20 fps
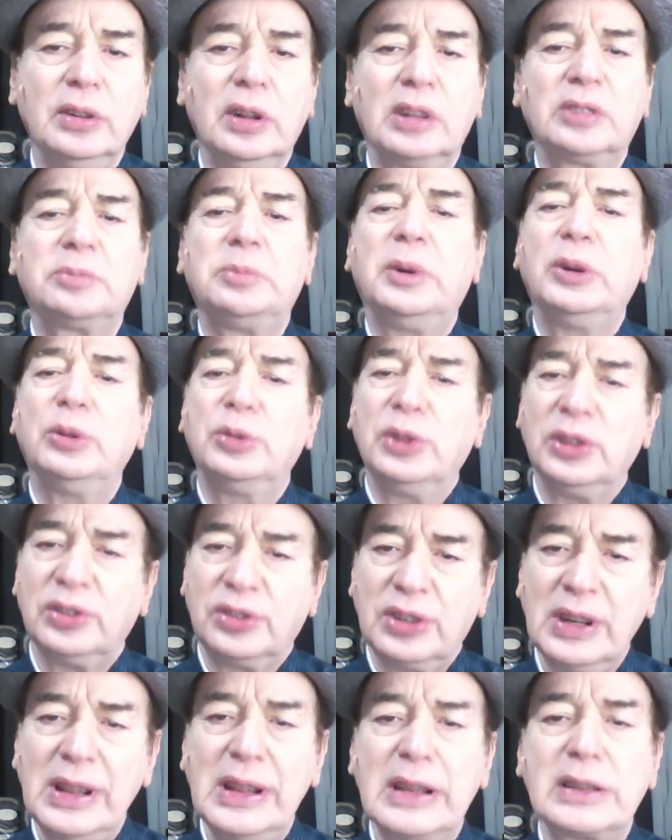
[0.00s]
the spouse is
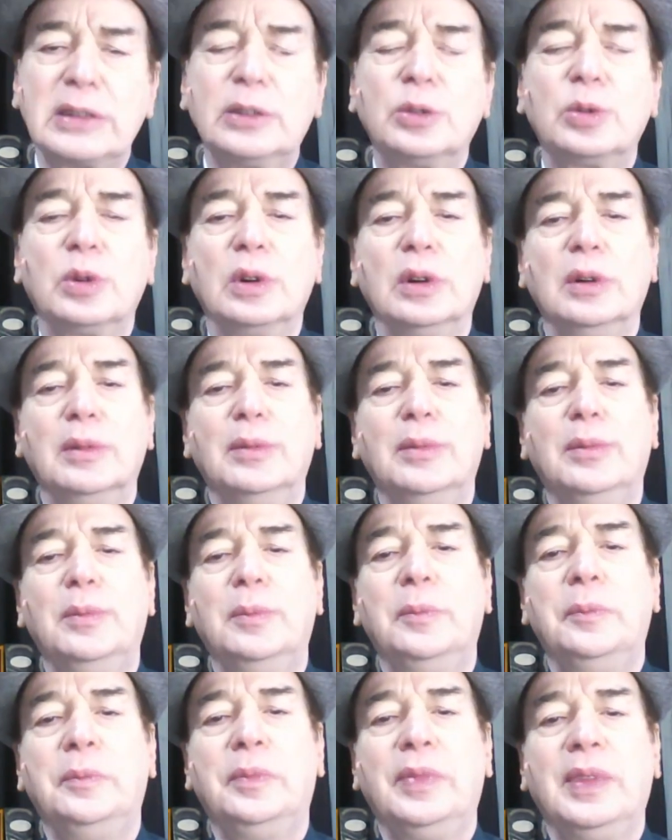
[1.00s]
still around,
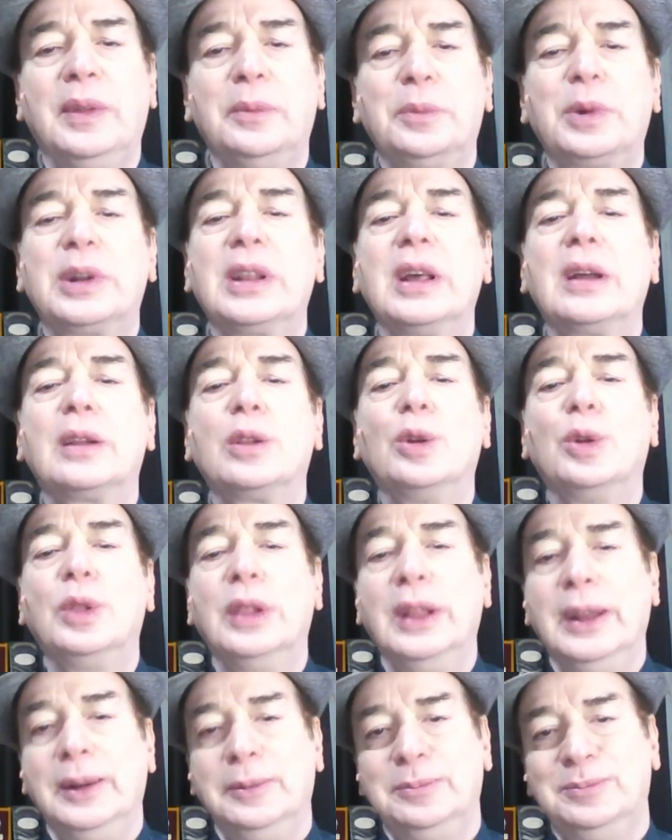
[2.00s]
but they are
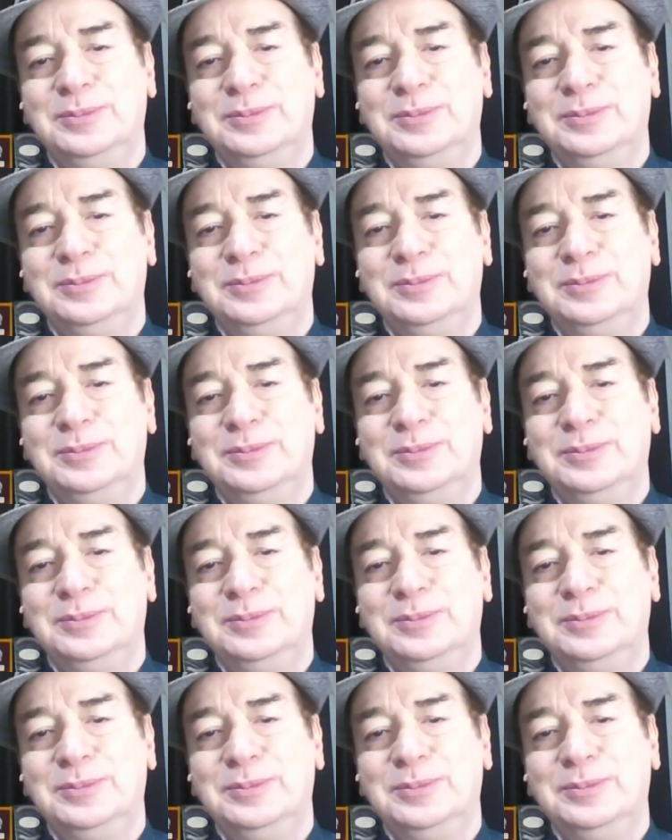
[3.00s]
lonely